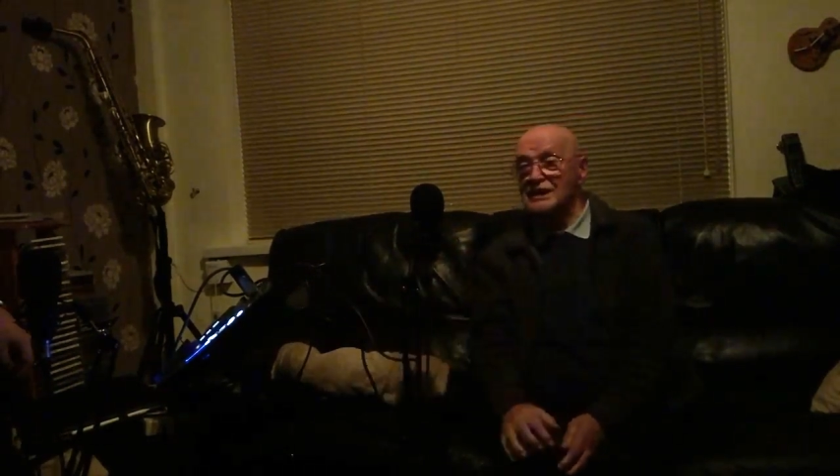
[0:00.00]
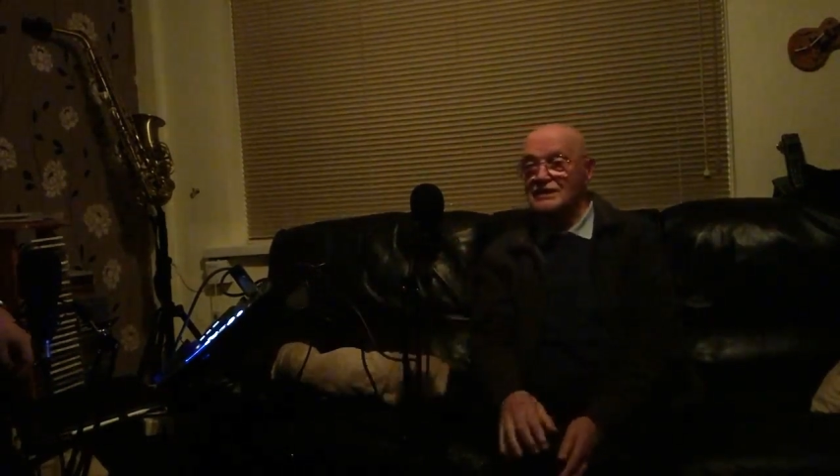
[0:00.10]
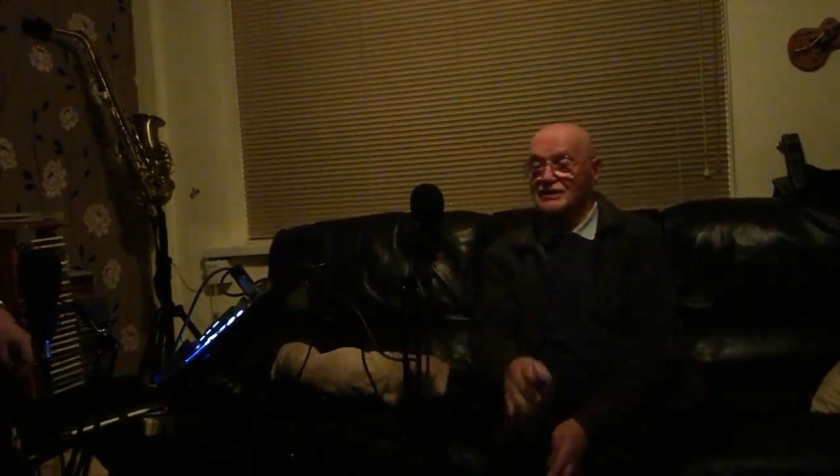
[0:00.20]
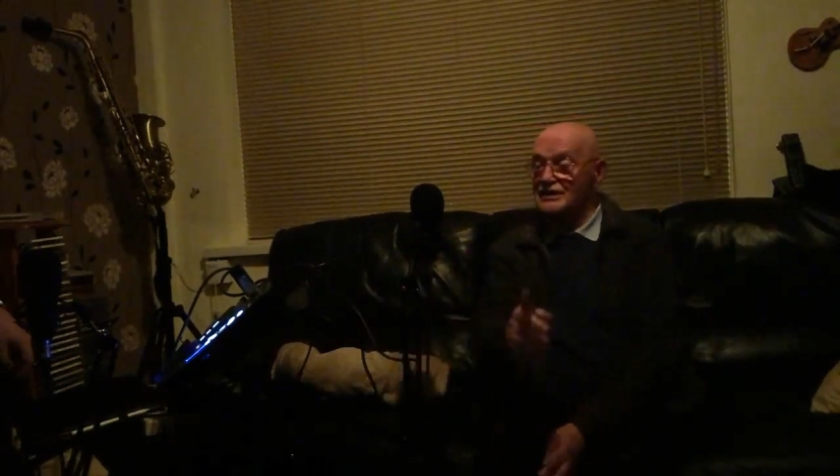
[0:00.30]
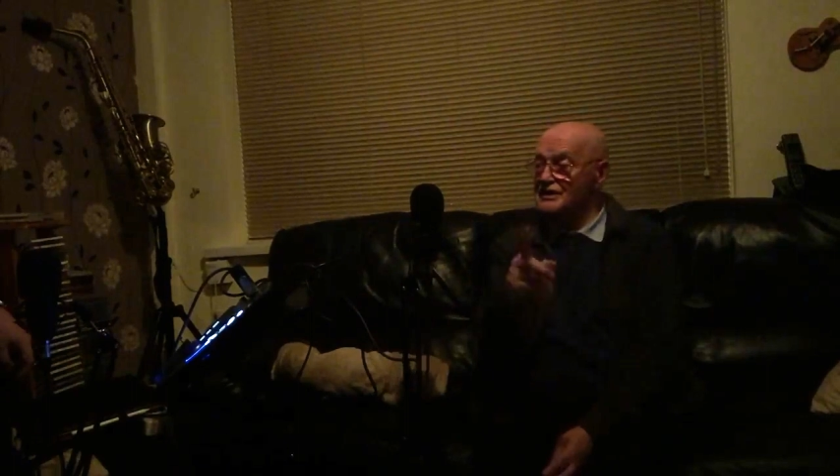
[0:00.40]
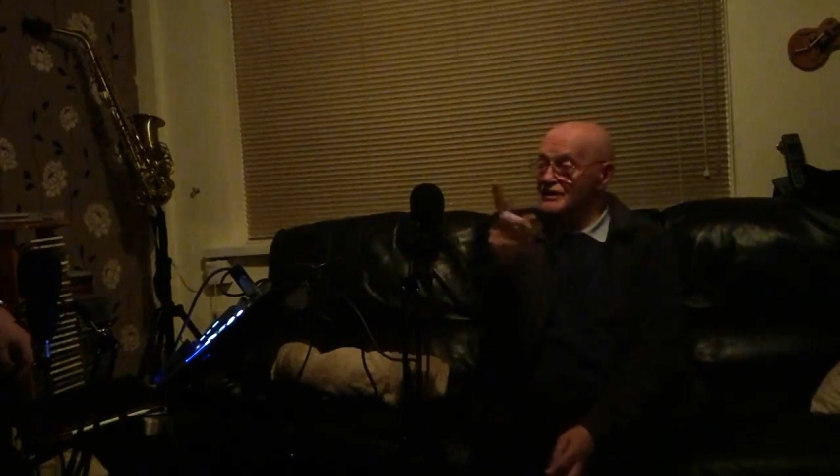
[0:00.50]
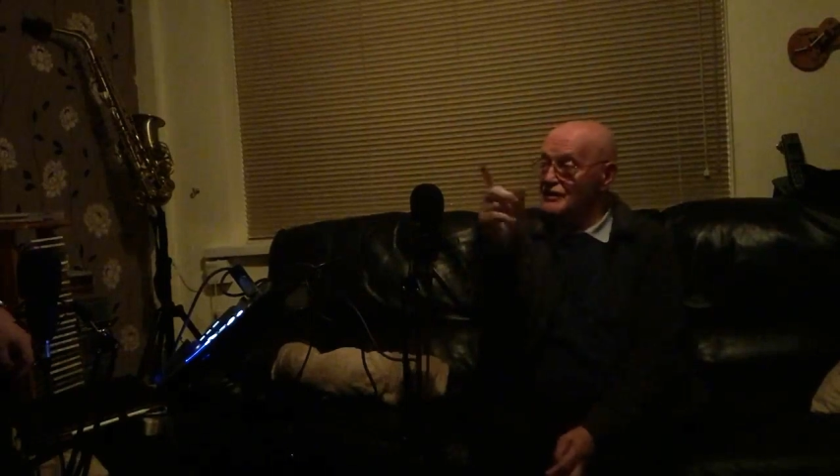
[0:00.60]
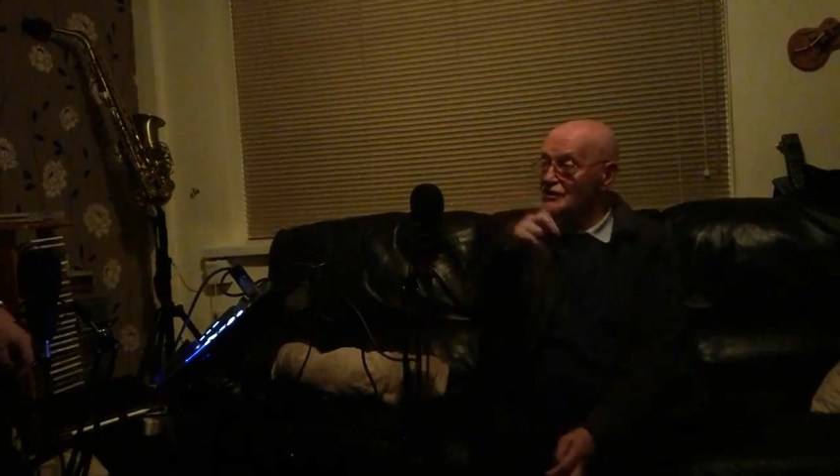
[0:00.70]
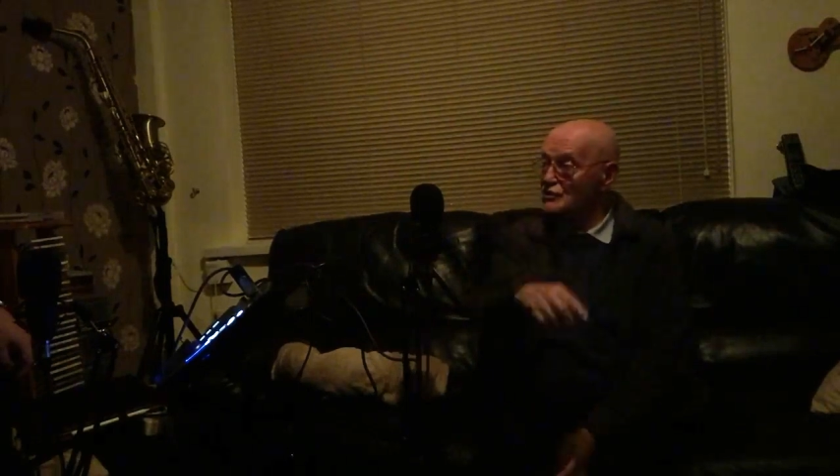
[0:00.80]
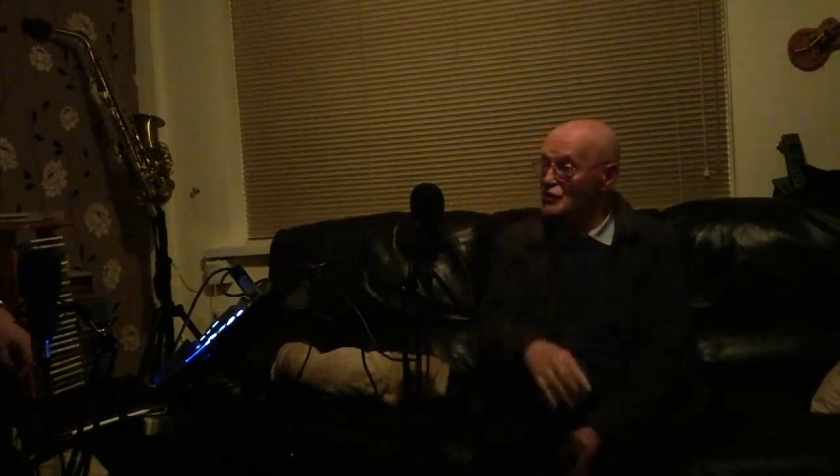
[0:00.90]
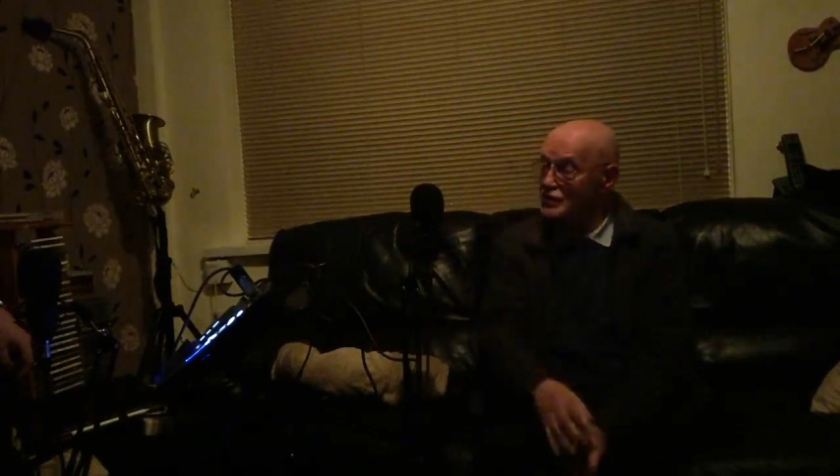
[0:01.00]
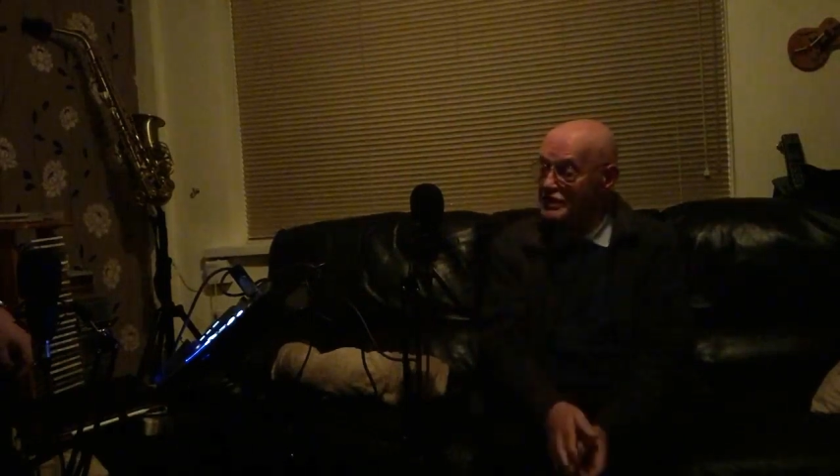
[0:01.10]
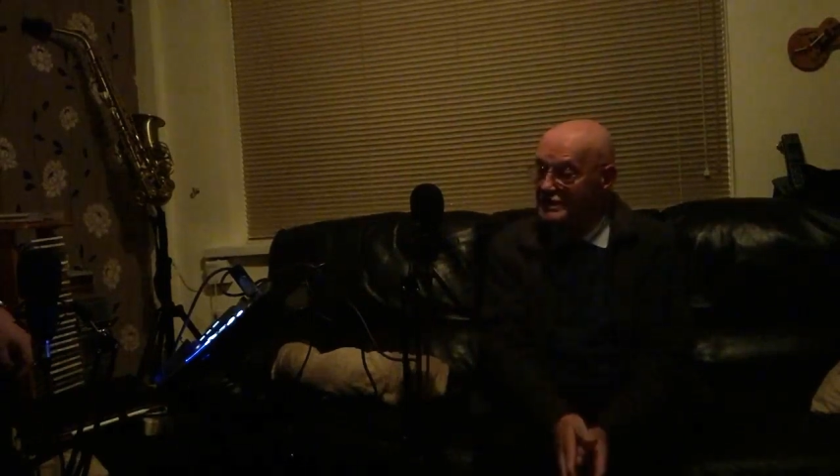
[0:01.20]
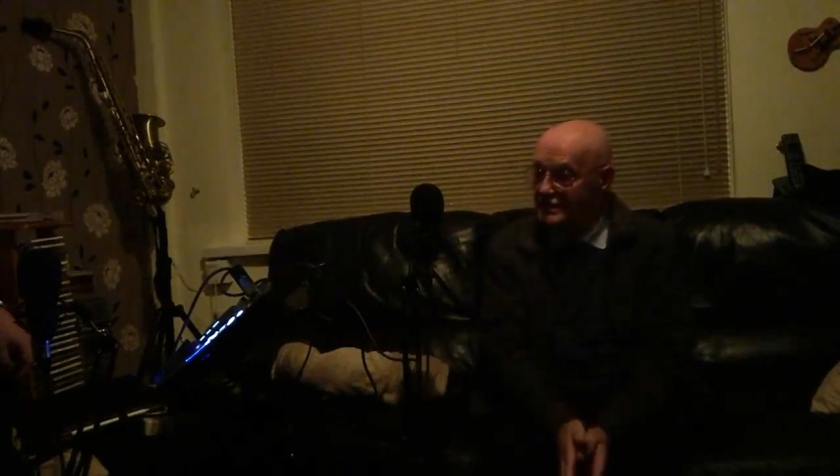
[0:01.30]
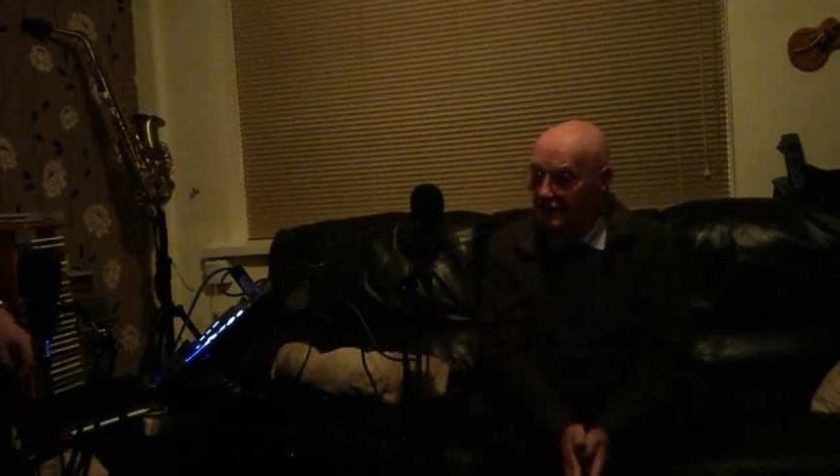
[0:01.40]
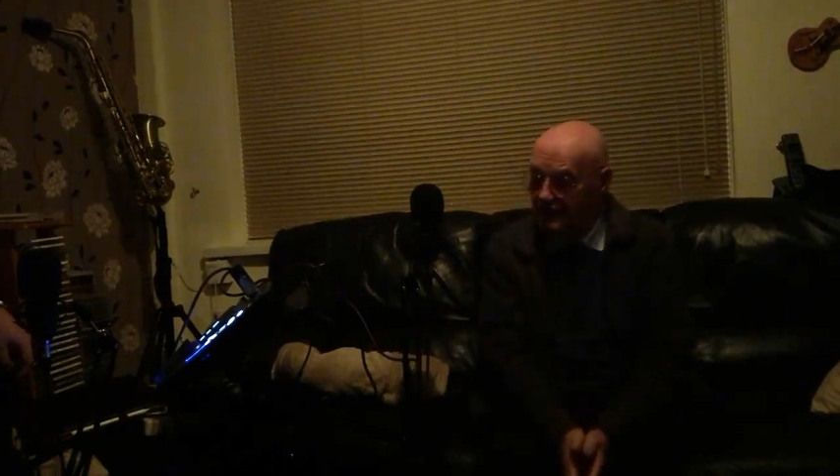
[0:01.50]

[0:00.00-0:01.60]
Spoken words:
chatting to the girls working